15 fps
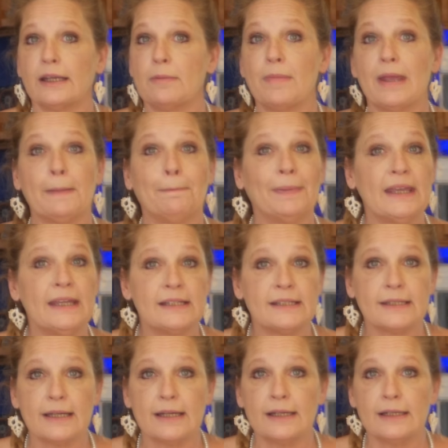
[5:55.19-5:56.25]
can make
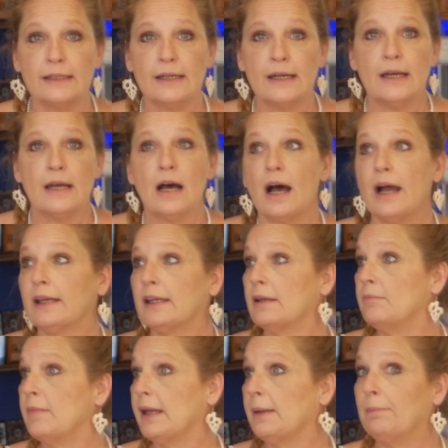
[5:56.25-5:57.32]
pizza, I
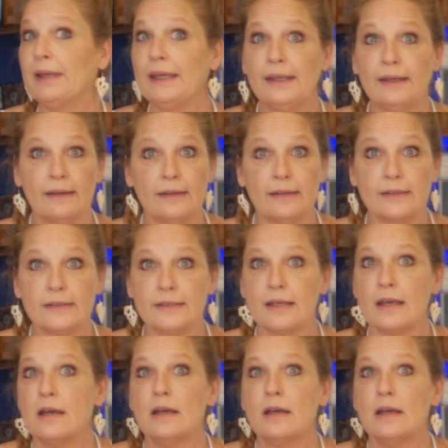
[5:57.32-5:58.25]
can make pitas,